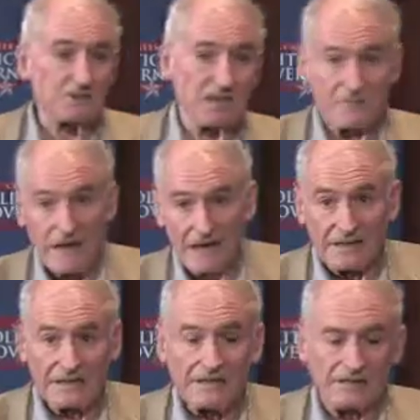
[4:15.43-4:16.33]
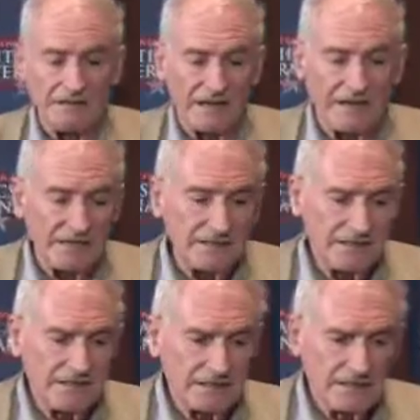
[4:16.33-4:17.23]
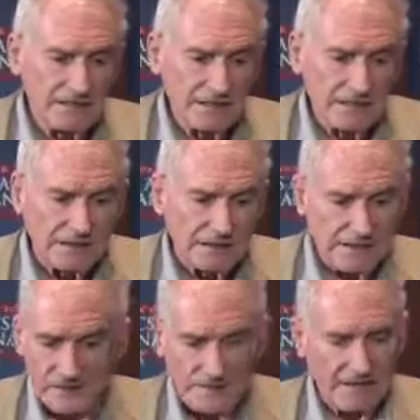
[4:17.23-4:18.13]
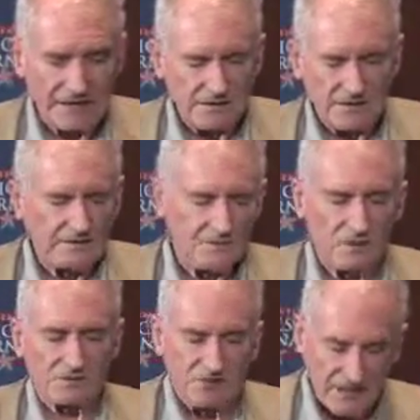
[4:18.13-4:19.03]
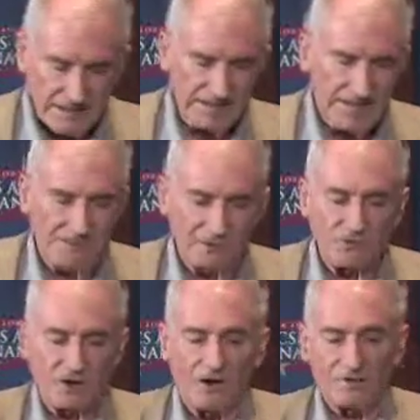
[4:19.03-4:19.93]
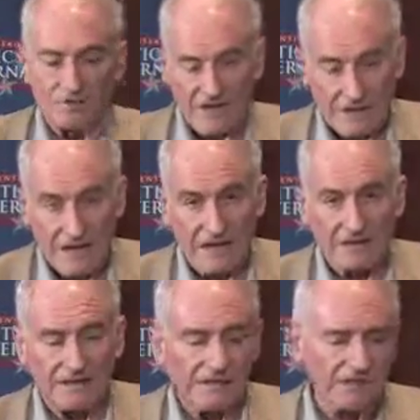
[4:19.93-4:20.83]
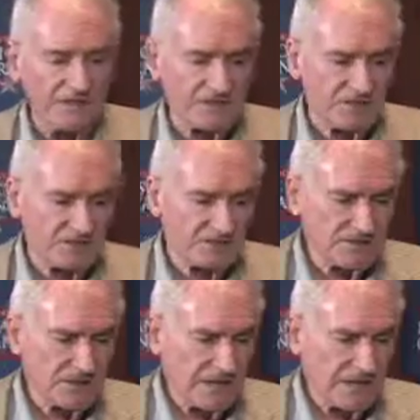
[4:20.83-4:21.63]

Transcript: but came back in 1982. Came back in 1986.